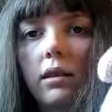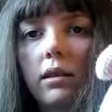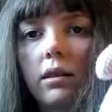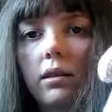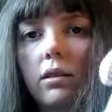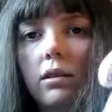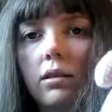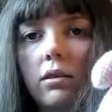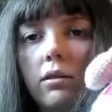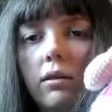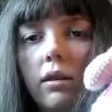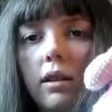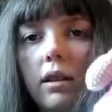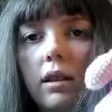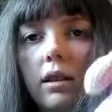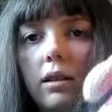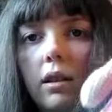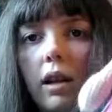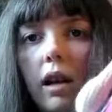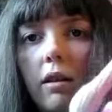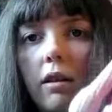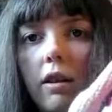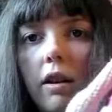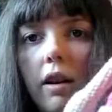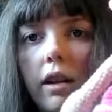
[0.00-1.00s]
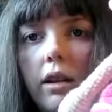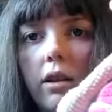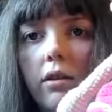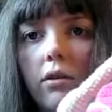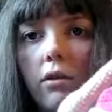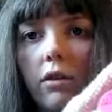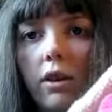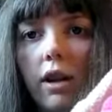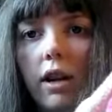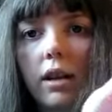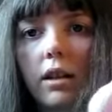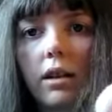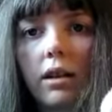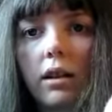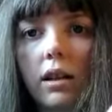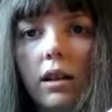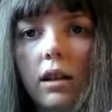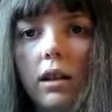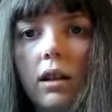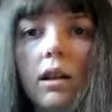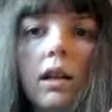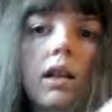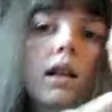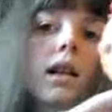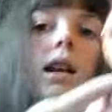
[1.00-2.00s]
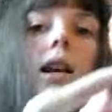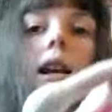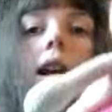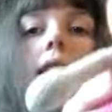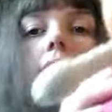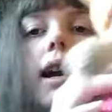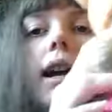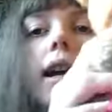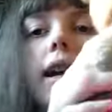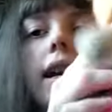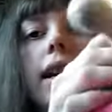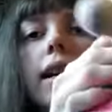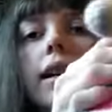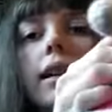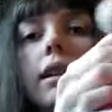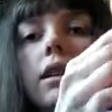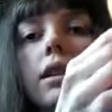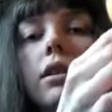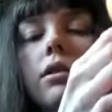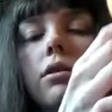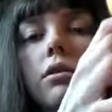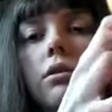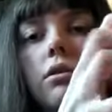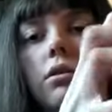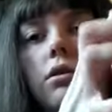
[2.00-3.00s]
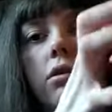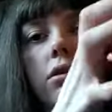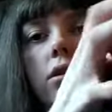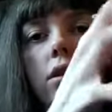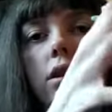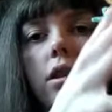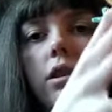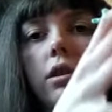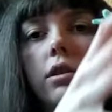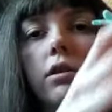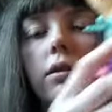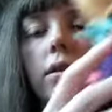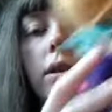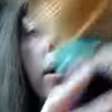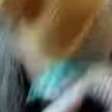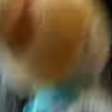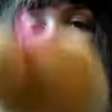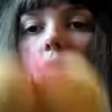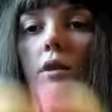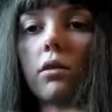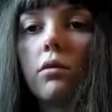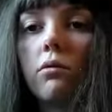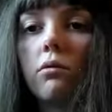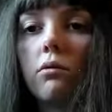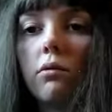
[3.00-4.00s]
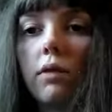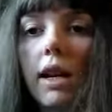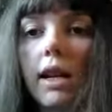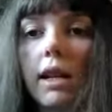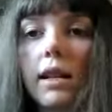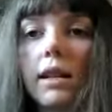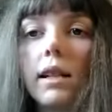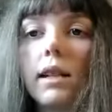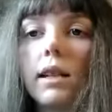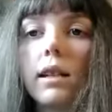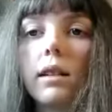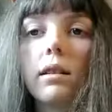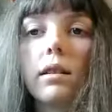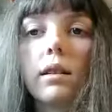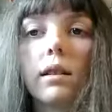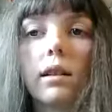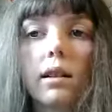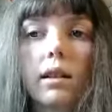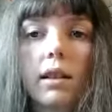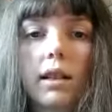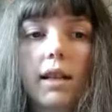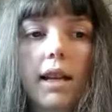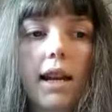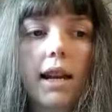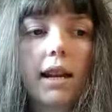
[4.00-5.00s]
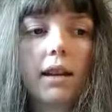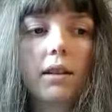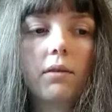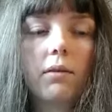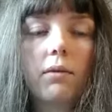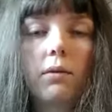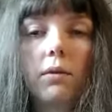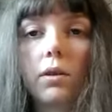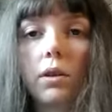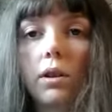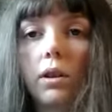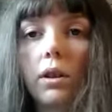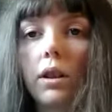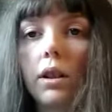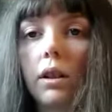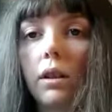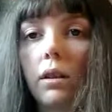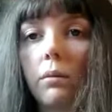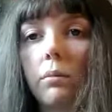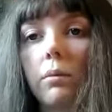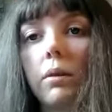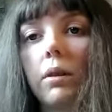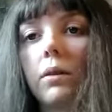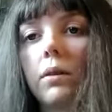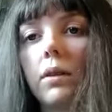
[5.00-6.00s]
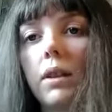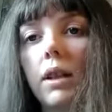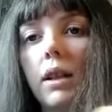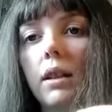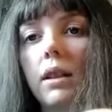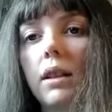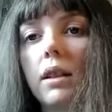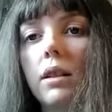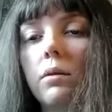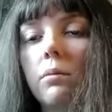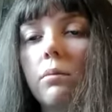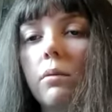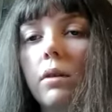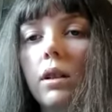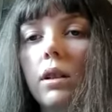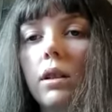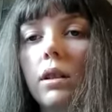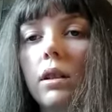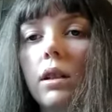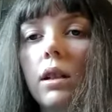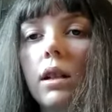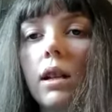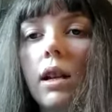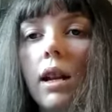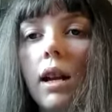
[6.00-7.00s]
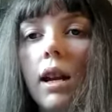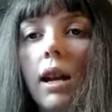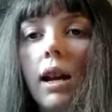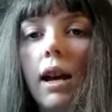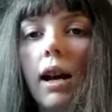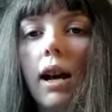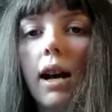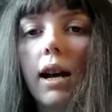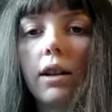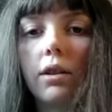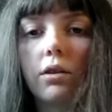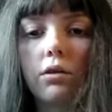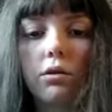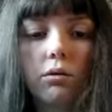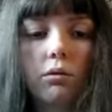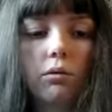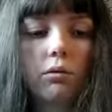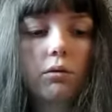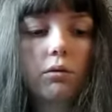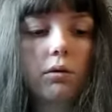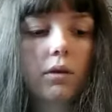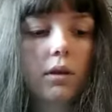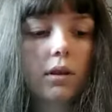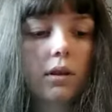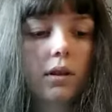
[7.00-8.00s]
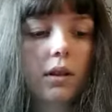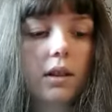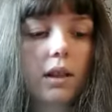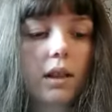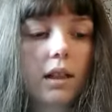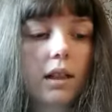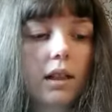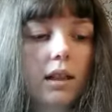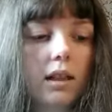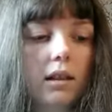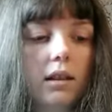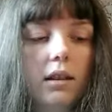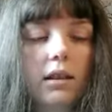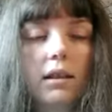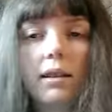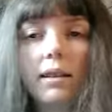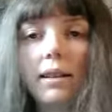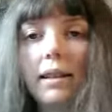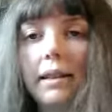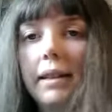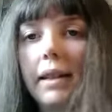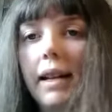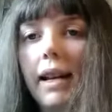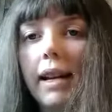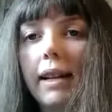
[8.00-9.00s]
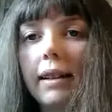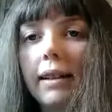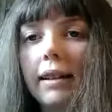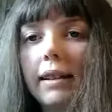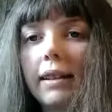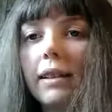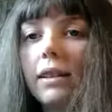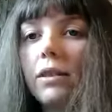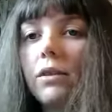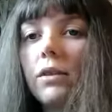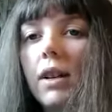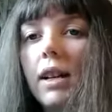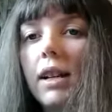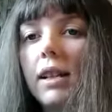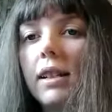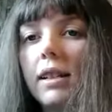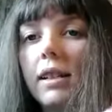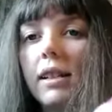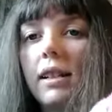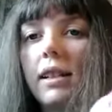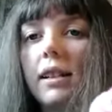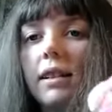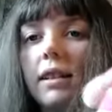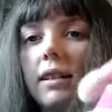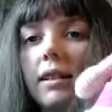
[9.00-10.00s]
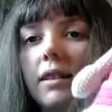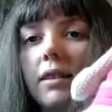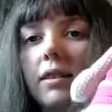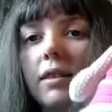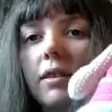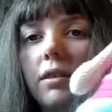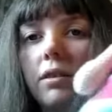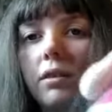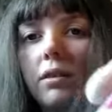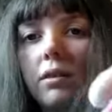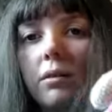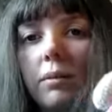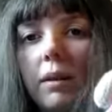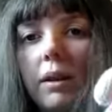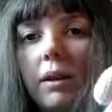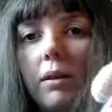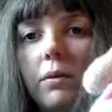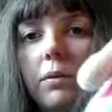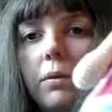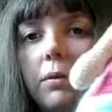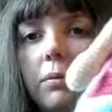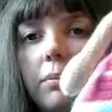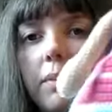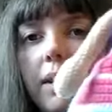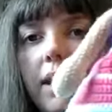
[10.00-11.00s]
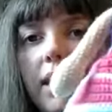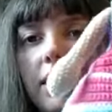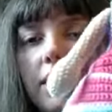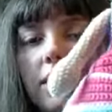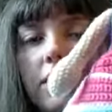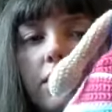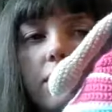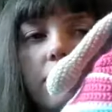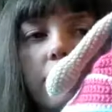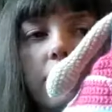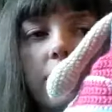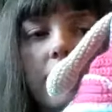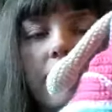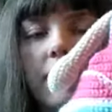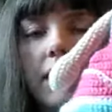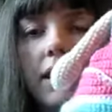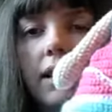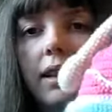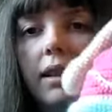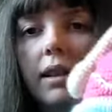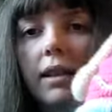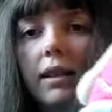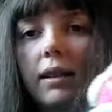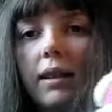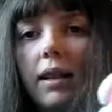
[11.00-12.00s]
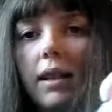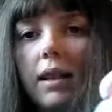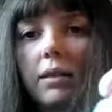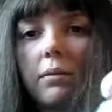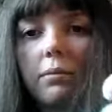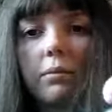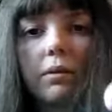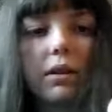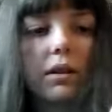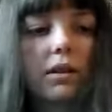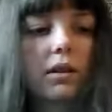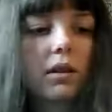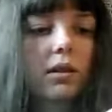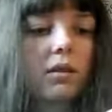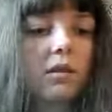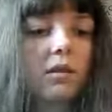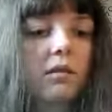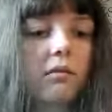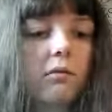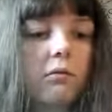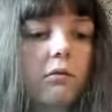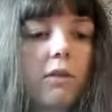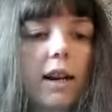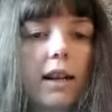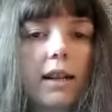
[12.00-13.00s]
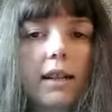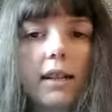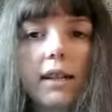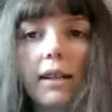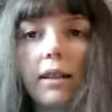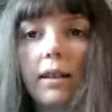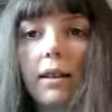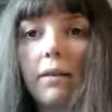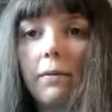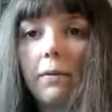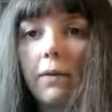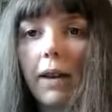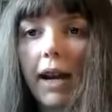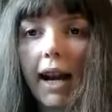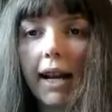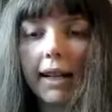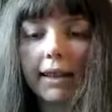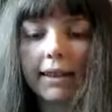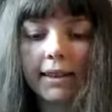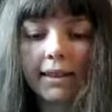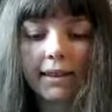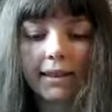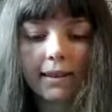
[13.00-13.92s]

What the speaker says: So it's quite interesting, and it looks really cute, and it's ready again for another birthday. This one I don't need technically ready until the 12th of May, so this one's ready in advance.